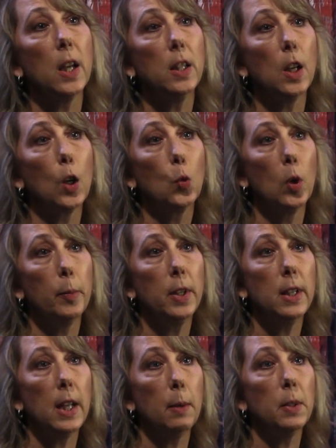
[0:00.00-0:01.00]
a young woman
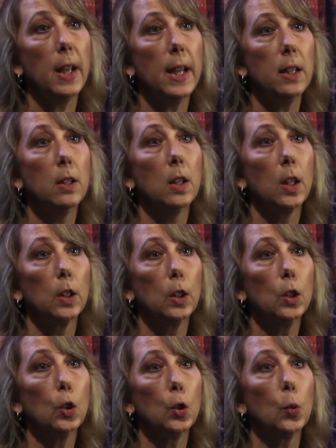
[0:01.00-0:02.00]
named Aiden
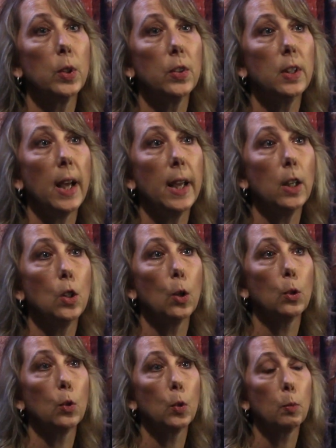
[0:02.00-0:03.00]
Halou was
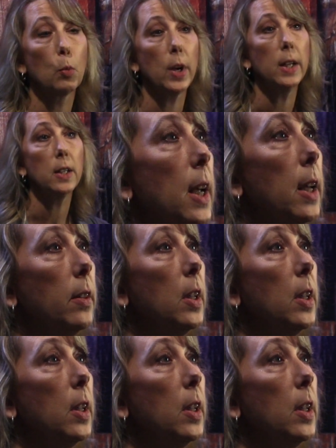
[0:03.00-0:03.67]
diagnosed with brain death,